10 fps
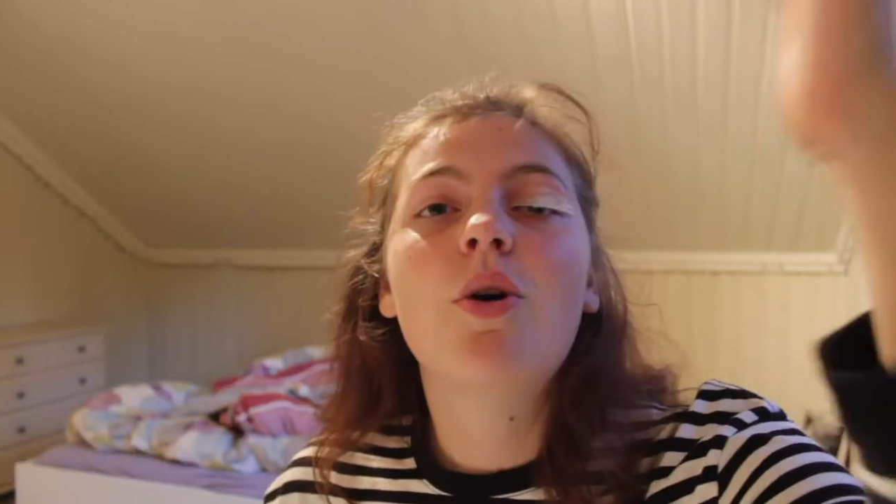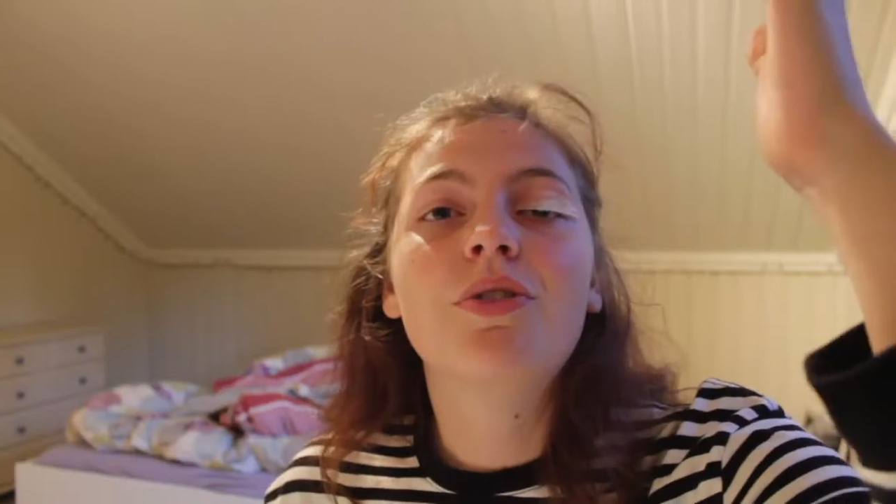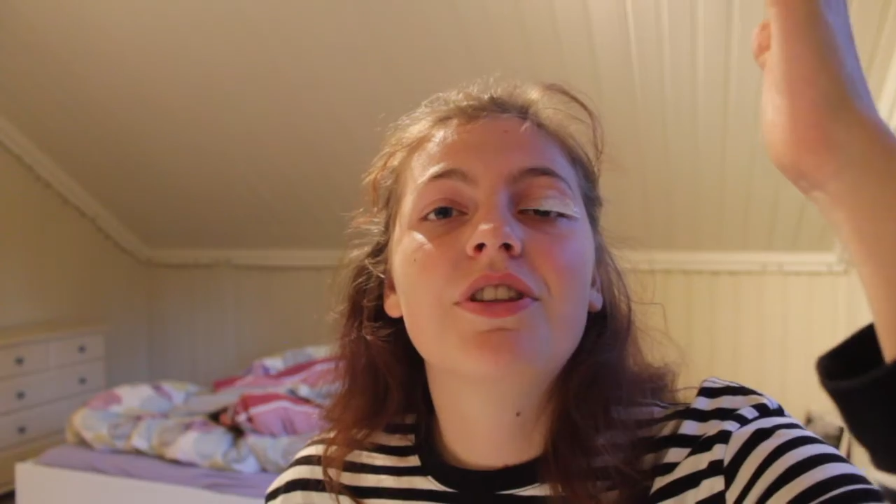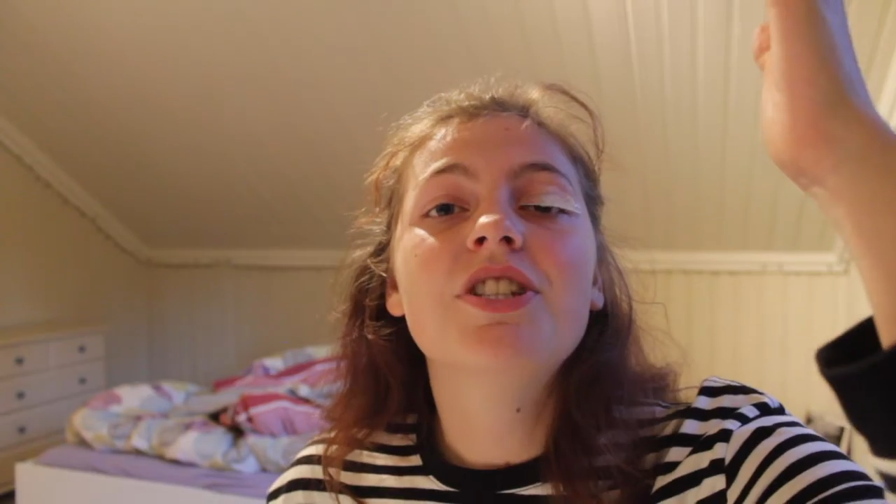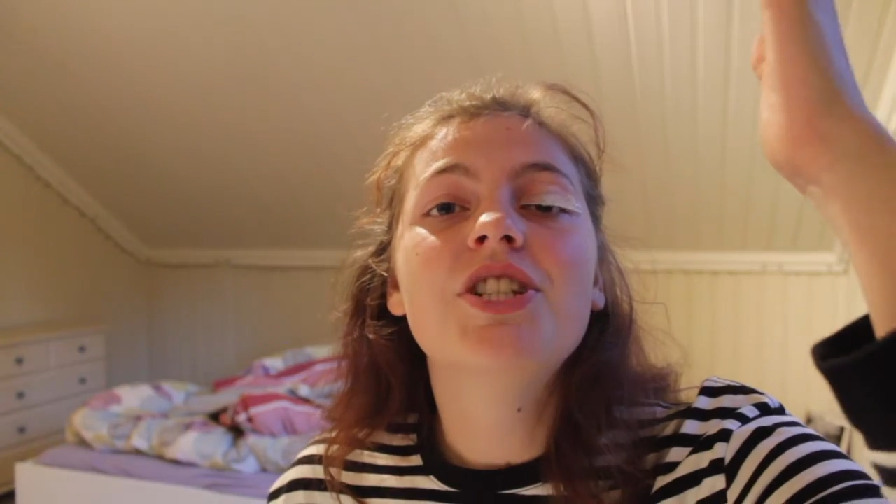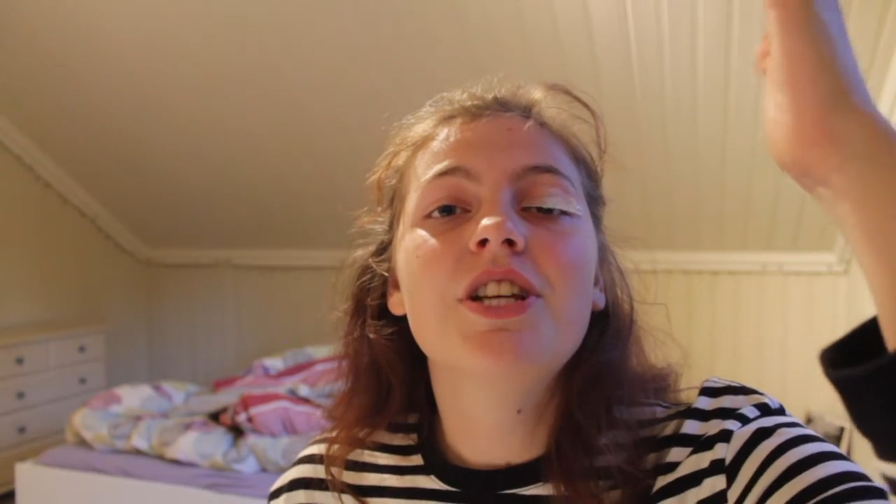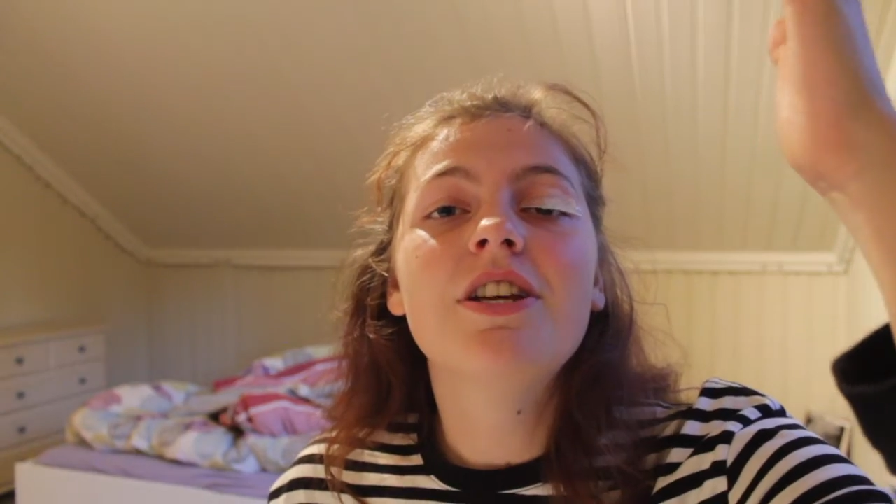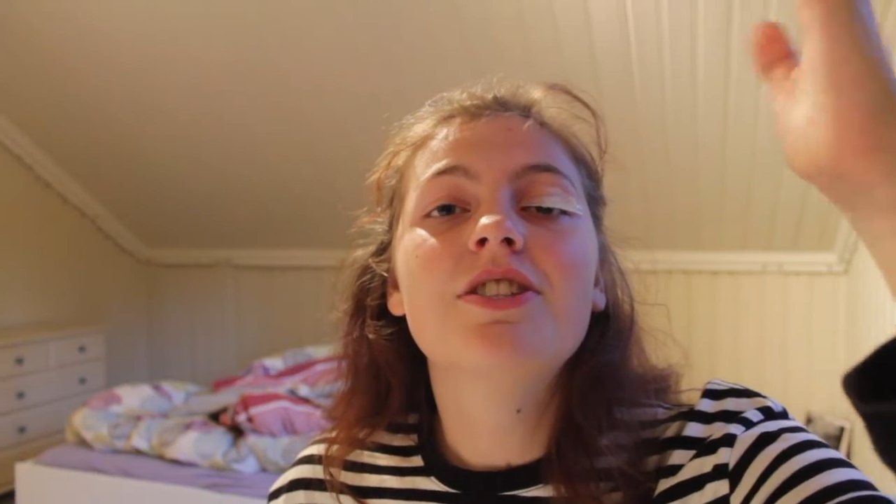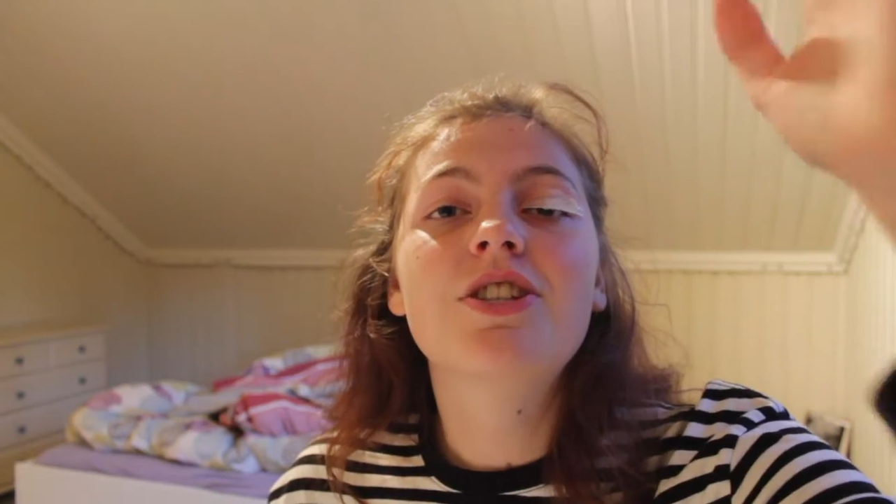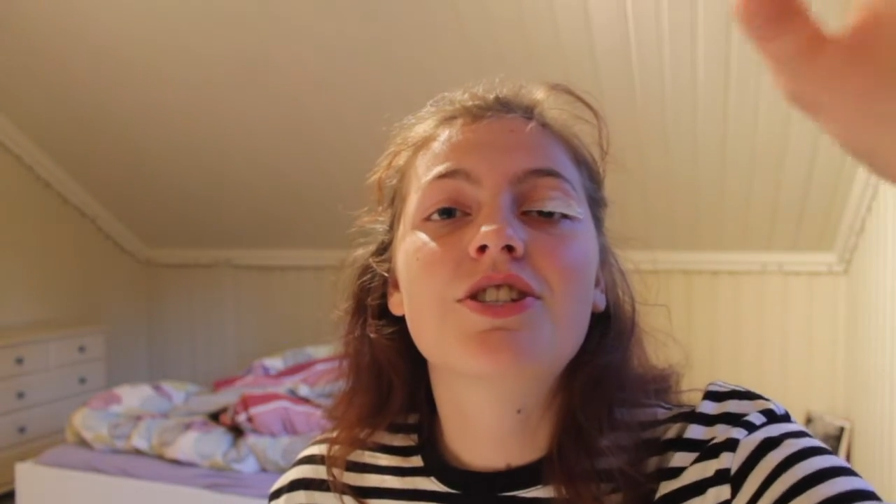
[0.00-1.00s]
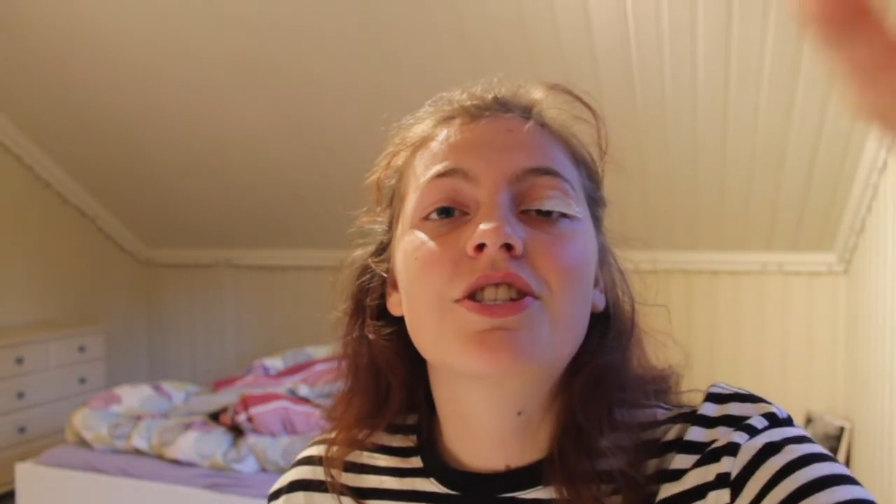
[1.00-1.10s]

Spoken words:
Yo, this shit does